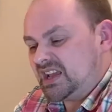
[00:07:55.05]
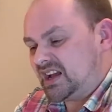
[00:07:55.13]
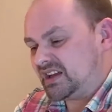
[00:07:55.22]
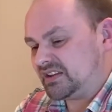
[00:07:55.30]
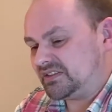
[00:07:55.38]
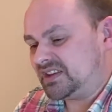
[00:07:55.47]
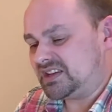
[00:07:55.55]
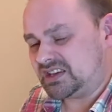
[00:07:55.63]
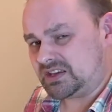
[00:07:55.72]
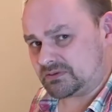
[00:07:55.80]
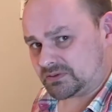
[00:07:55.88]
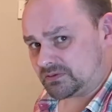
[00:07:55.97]
and I think
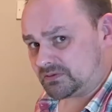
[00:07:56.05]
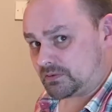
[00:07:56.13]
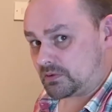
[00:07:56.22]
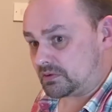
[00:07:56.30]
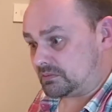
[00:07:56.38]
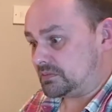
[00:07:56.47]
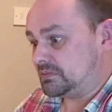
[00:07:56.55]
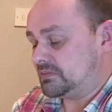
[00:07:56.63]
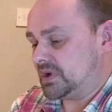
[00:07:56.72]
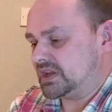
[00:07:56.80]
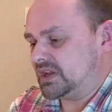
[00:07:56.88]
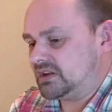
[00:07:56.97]
even form
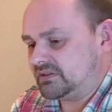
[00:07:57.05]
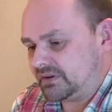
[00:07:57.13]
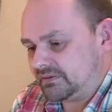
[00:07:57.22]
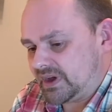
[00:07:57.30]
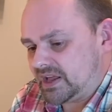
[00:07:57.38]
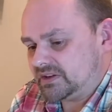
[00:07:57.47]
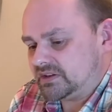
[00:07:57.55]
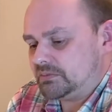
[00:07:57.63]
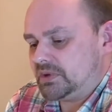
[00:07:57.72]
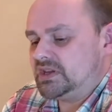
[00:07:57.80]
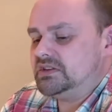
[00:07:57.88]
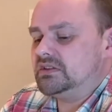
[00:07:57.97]
a kind of a valid
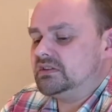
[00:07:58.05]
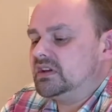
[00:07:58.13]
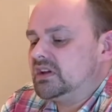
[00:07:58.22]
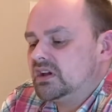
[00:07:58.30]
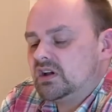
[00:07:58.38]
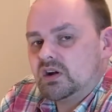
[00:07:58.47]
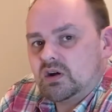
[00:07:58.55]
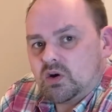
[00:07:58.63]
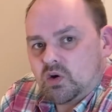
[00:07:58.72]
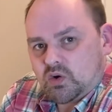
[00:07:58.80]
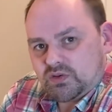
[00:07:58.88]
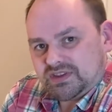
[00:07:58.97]
opinion
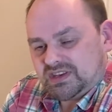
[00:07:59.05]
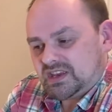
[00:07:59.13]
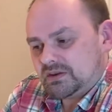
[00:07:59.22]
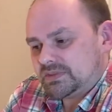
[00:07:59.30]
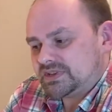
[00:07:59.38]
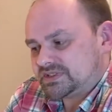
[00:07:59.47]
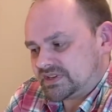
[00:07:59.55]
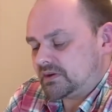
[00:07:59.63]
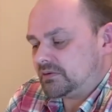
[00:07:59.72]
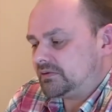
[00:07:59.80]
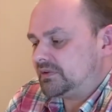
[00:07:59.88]
on the game itself.